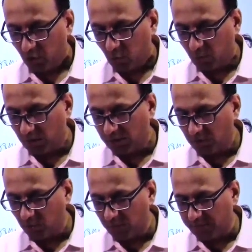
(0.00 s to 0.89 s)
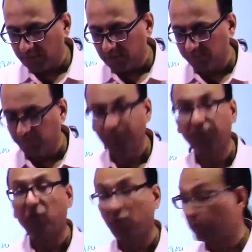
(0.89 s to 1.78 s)
what they do is,
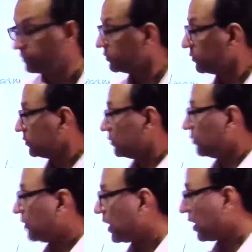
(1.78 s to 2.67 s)
before they